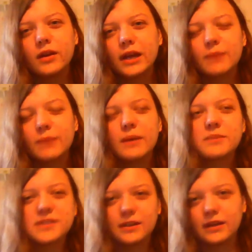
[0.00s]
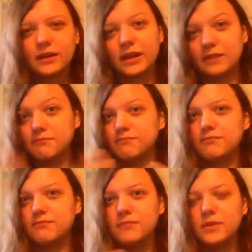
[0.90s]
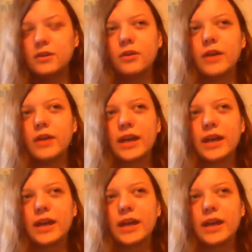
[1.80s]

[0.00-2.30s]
Like, I'm still, like, you know, like,